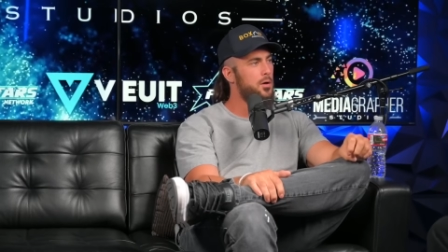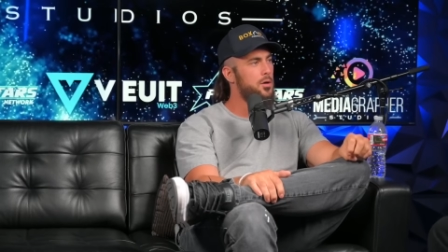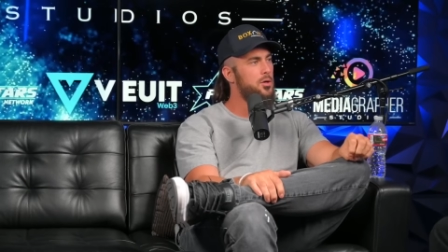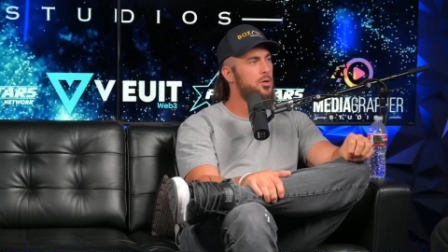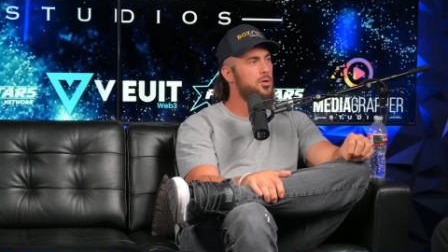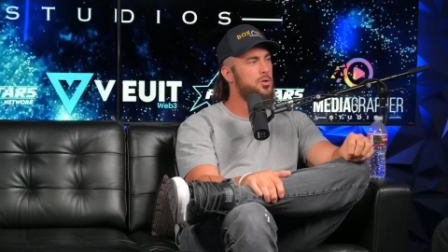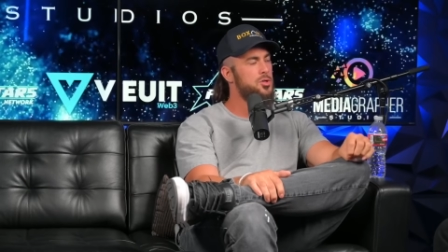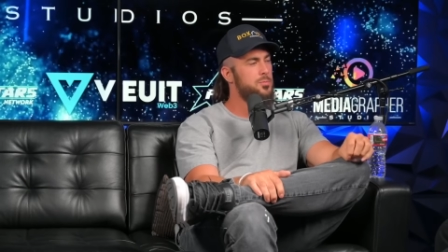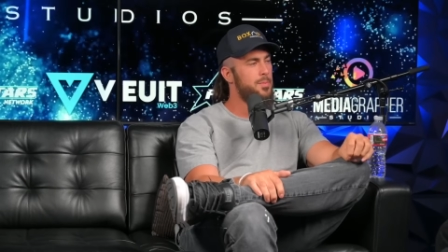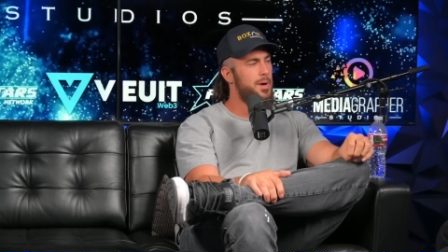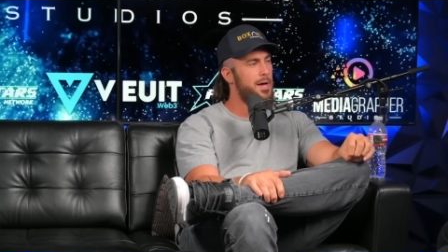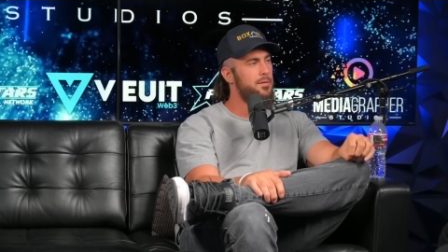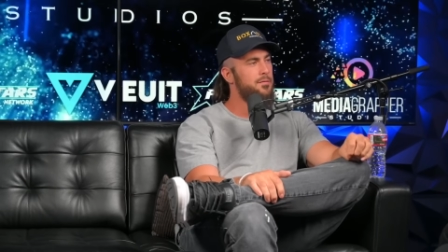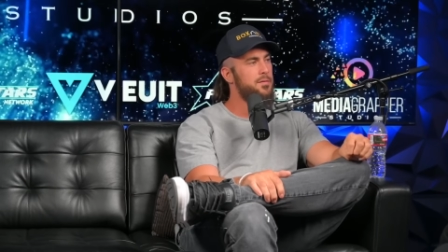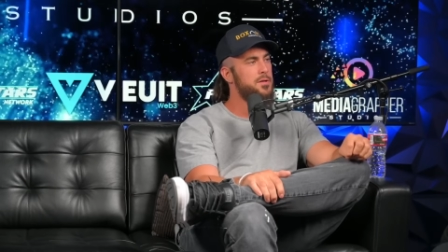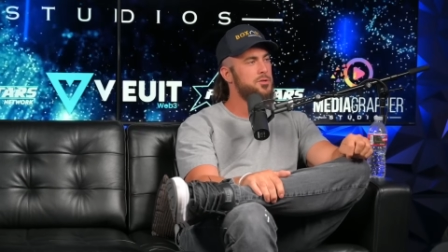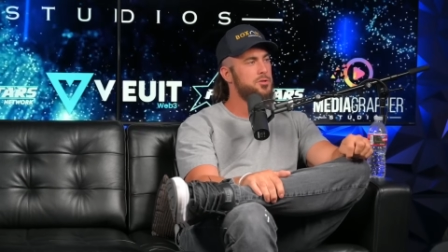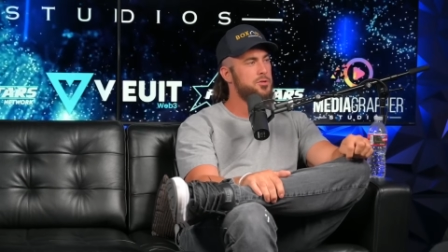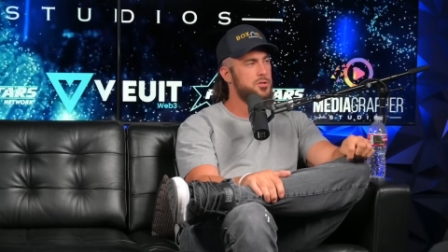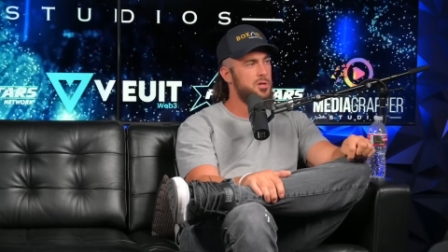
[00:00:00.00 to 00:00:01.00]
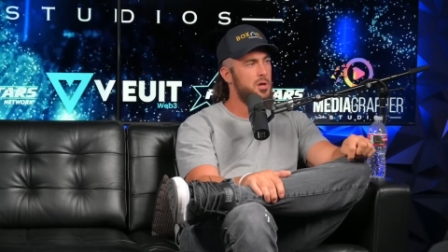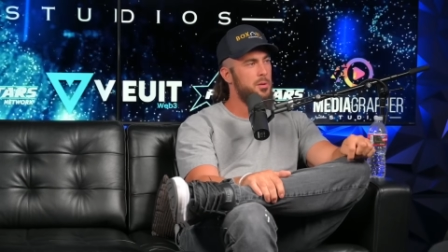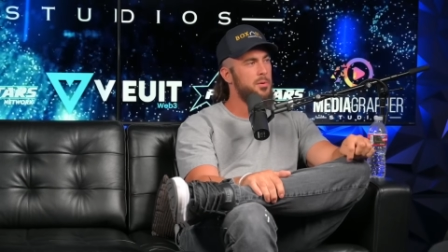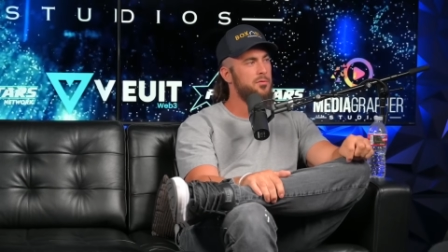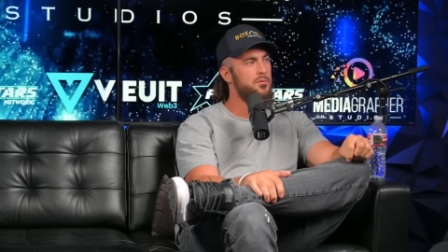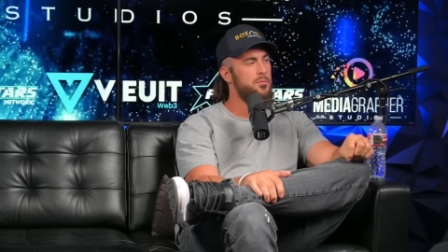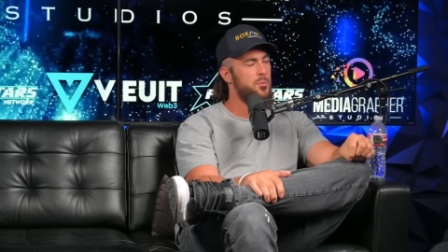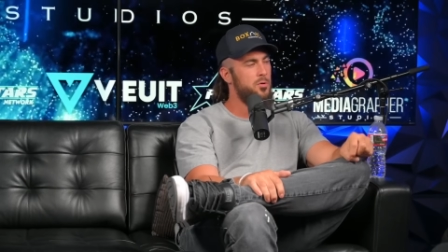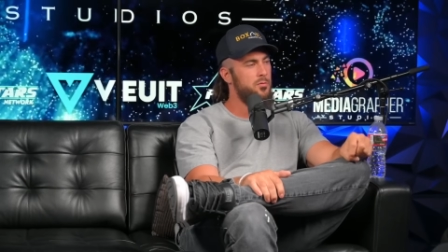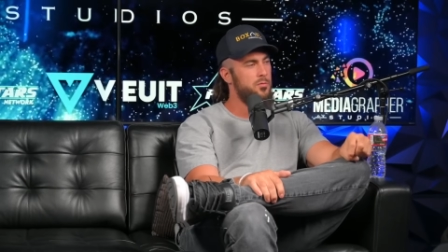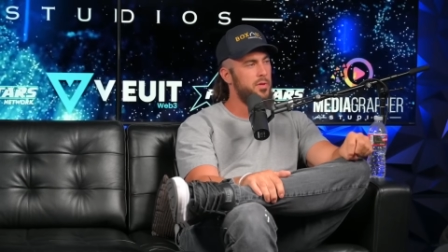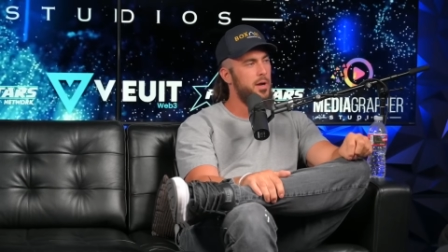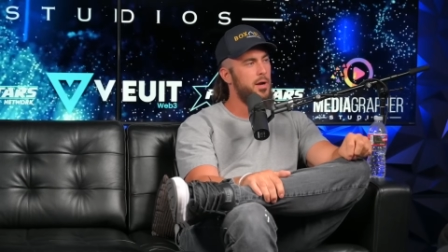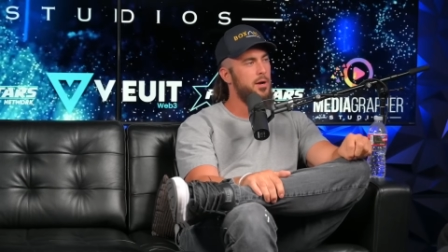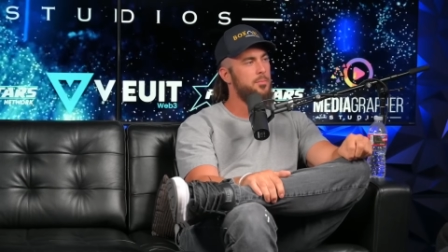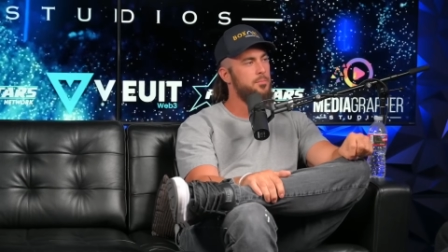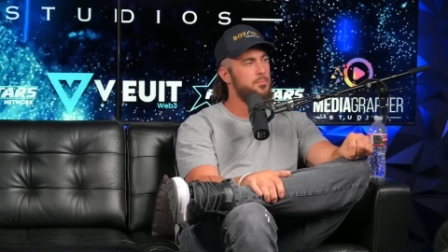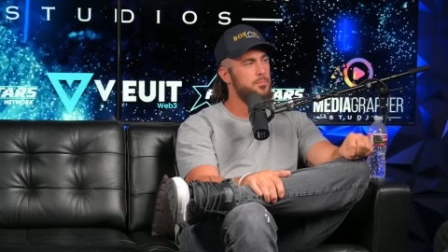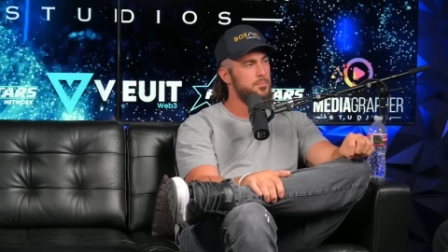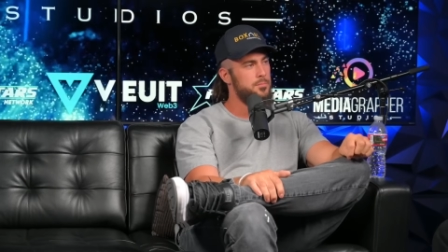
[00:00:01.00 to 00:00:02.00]
huge wow. amount of interest coming from over
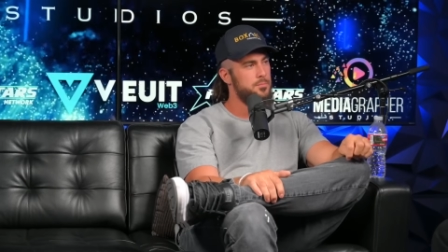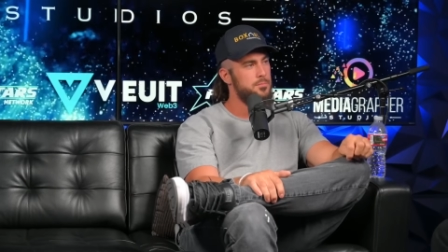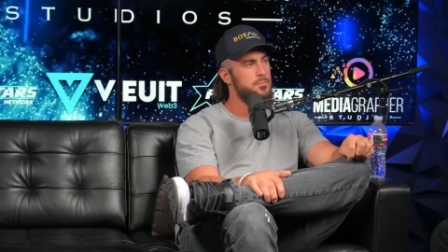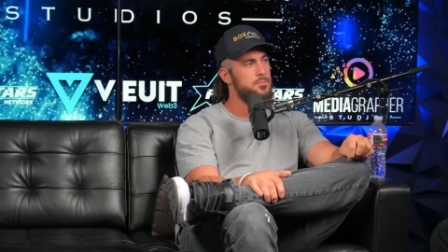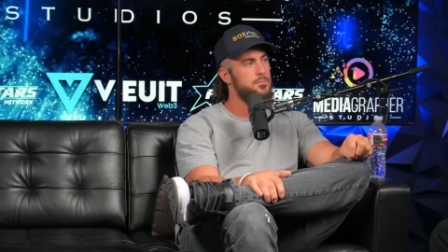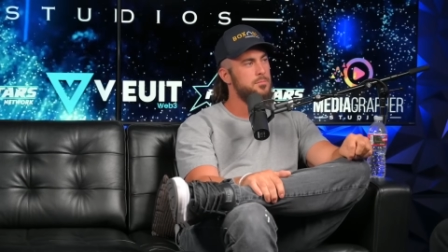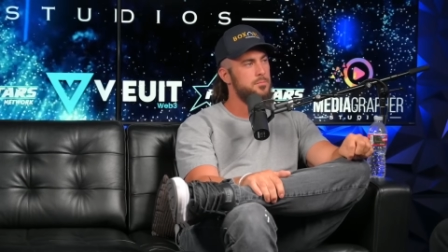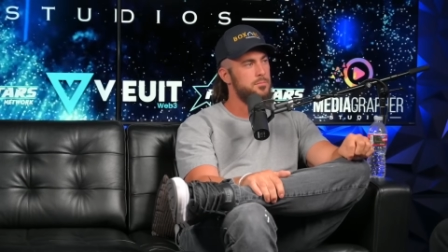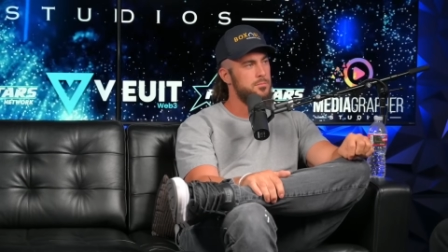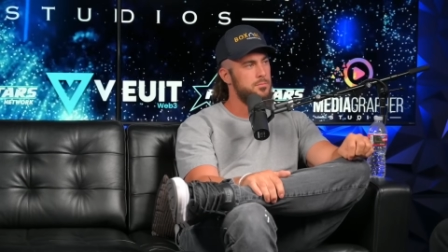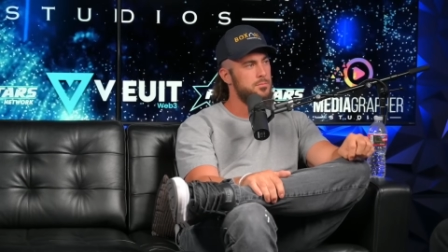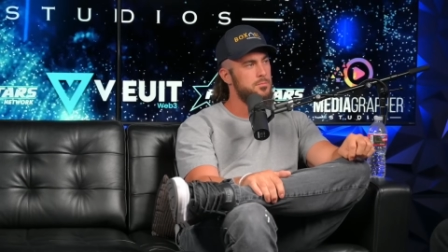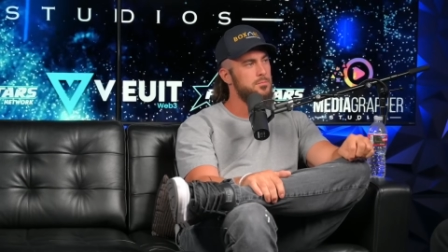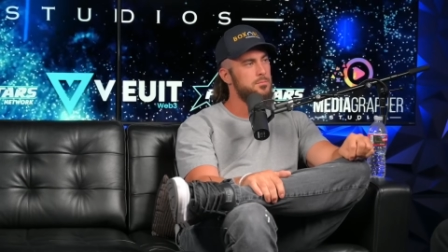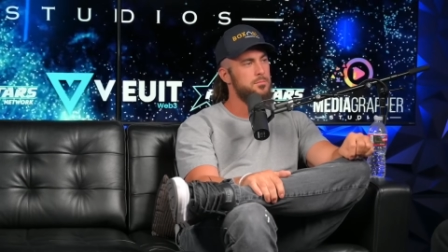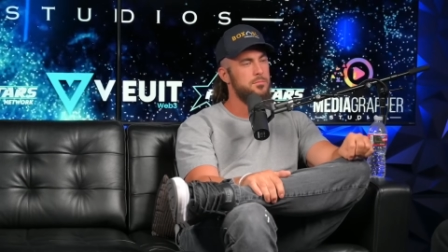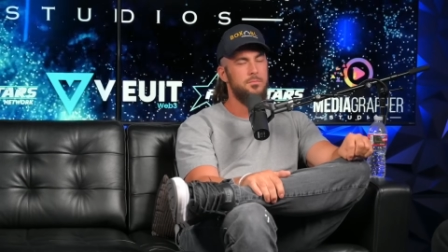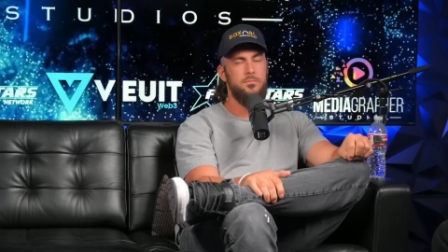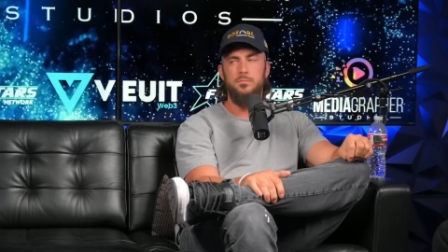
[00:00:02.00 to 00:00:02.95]
there. Did you see